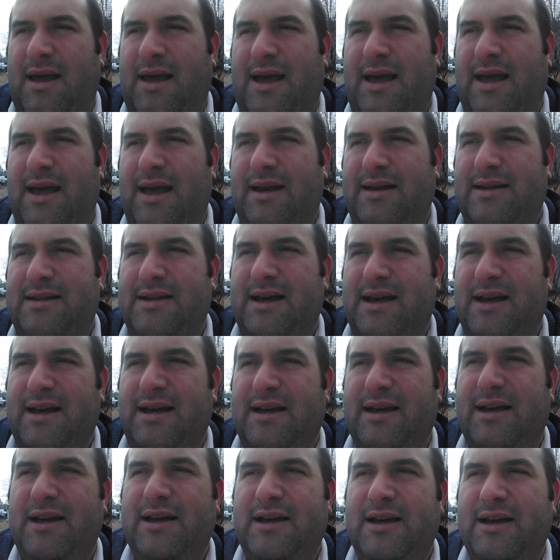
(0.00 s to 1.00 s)
And
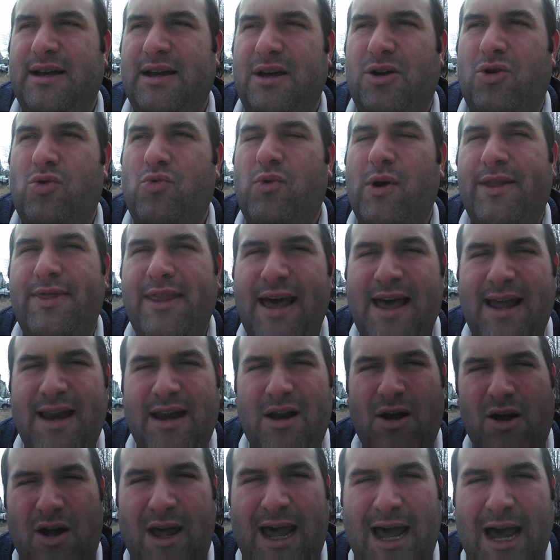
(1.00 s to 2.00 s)
when that
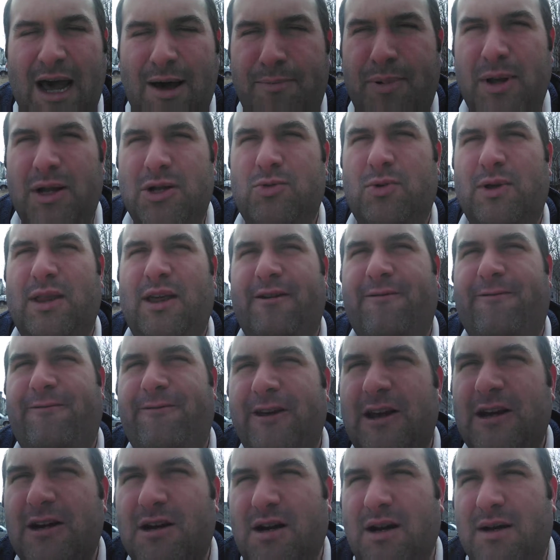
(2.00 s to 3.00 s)
happens, when that
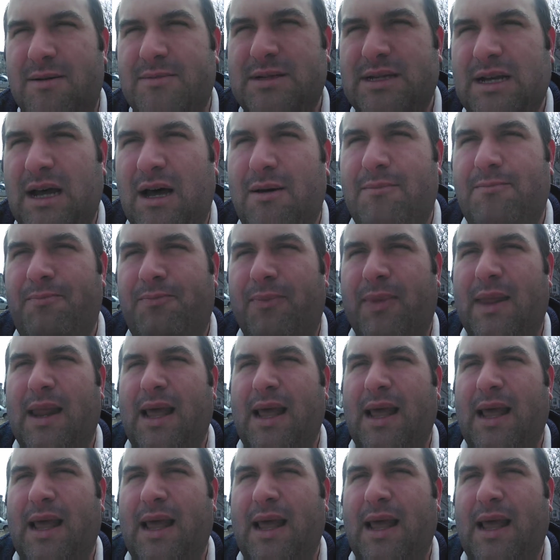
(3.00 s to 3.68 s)
fear comes up,